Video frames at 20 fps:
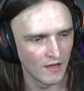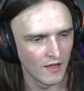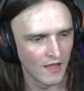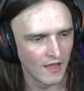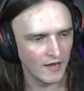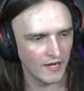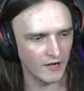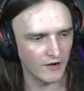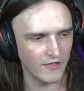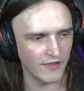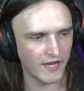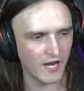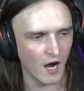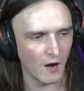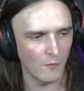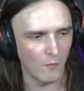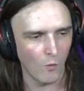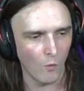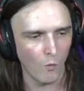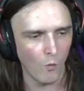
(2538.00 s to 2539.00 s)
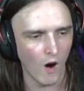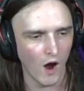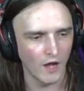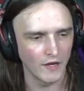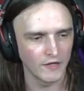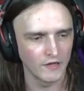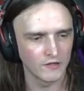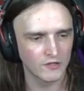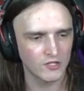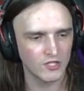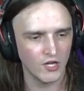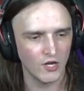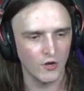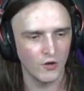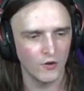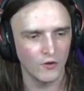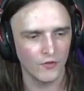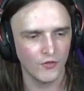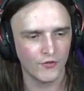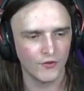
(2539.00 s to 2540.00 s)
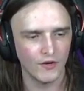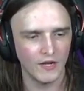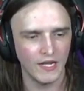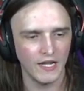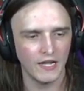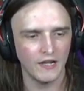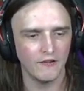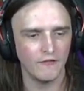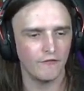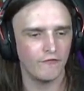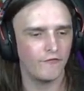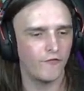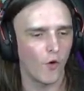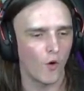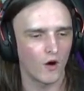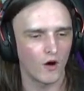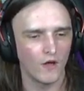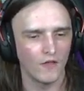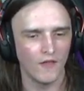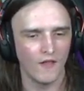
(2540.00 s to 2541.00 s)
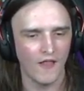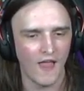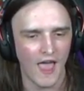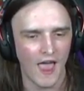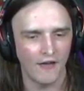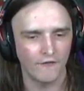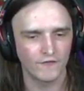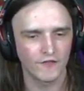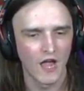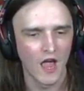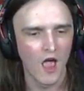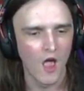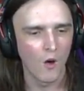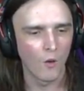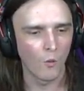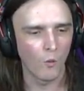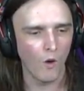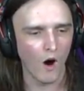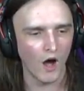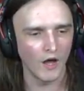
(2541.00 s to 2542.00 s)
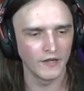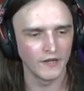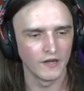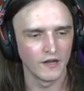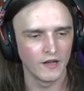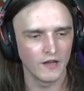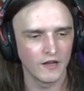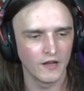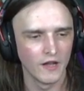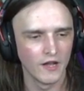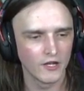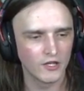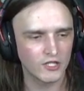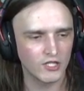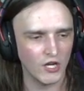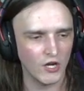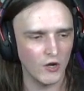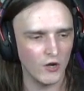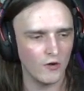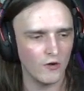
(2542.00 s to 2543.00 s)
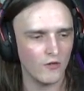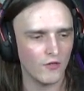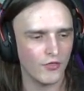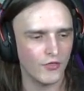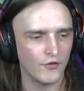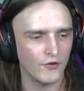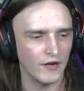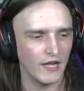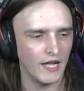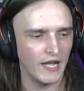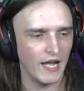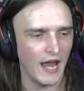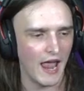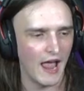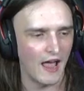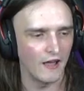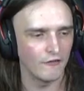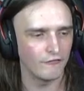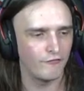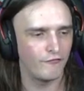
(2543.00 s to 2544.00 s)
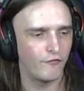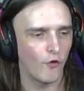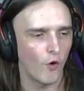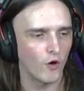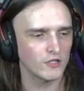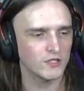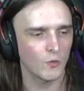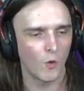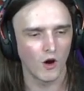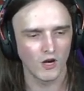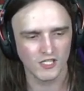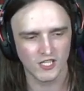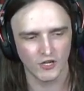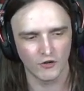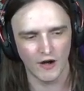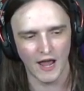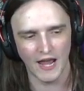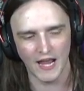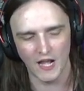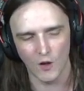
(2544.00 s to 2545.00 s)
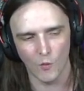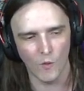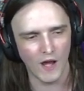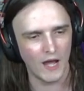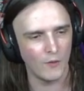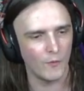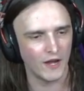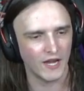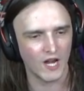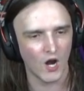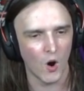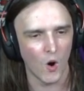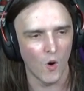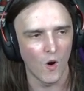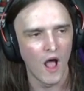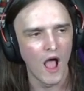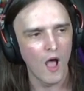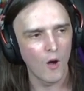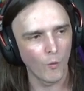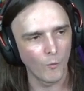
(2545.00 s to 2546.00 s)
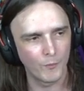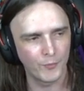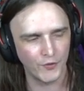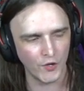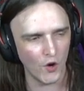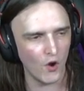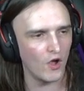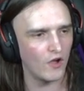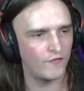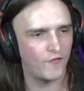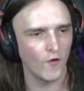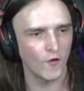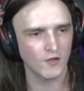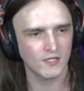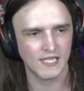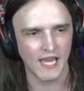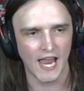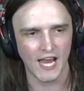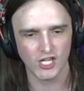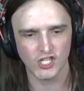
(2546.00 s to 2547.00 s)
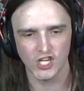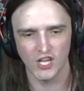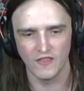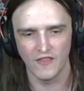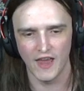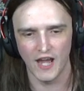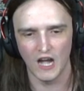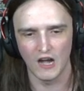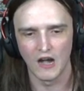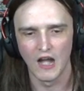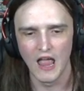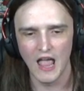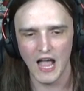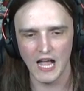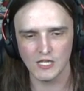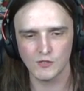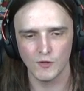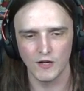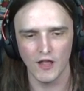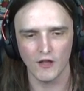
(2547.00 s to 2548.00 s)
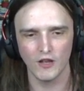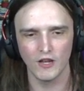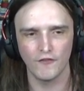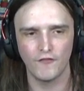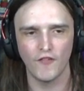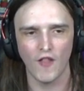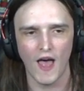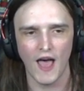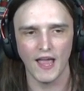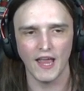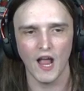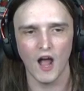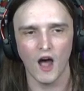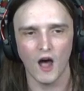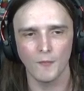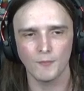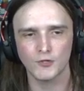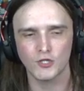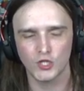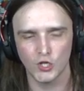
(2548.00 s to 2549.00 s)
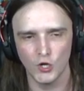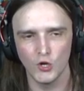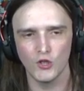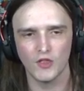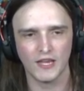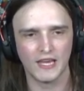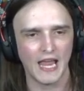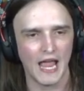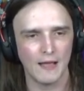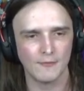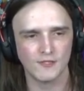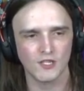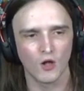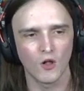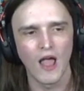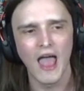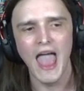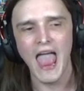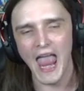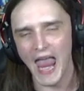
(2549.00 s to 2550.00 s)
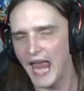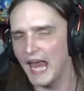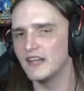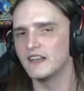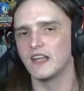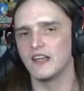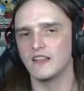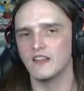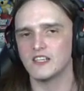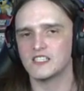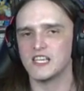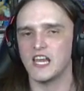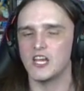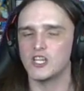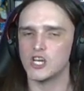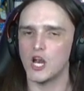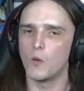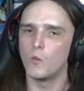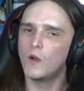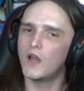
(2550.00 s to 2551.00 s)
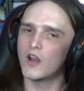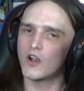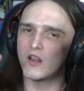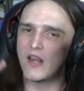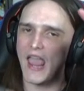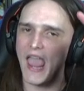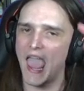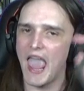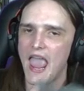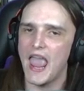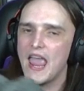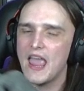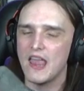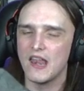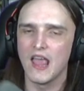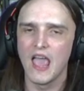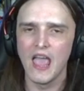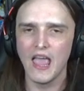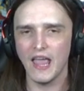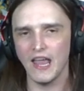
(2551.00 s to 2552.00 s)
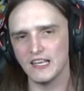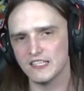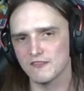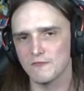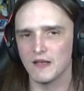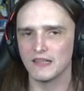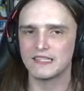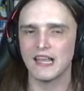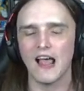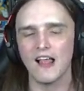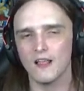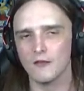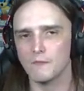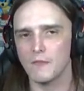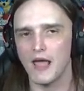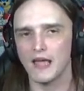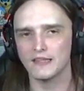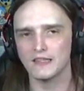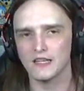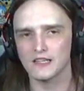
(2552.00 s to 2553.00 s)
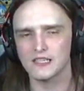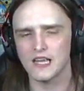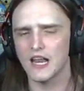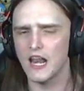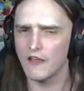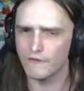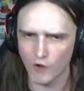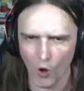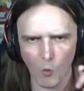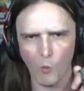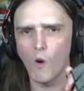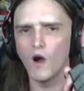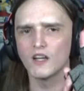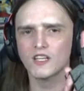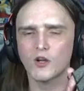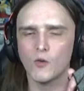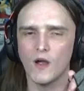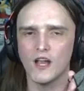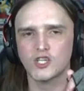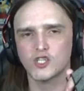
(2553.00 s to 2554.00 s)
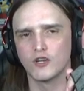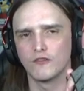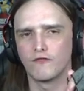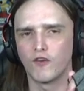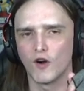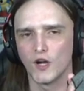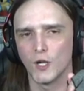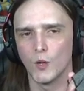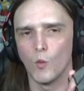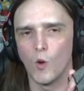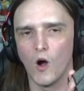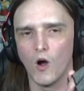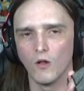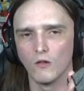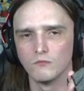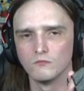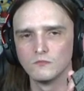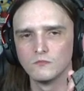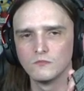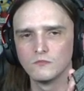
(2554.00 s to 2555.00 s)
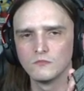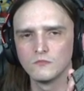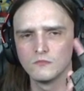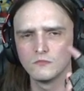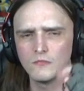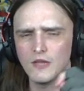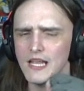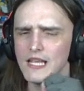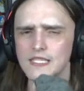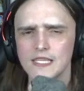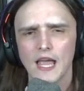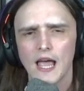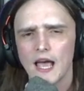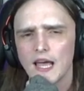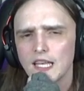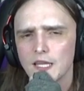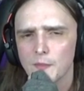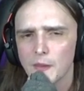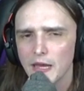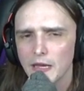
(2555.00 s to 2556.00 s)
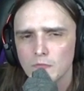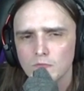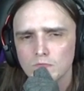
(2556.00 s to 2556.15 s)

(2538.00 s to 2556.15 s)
Here they come. 1, 2, 3, 4 on the left. 1, 2, 3, and 4 towards the right, and away we go. Beautiful section there as we're now going to fly up to the capsule, ending the stage, and we are going to head into Metallic Madness. And I've got one question for you all. Is it anime?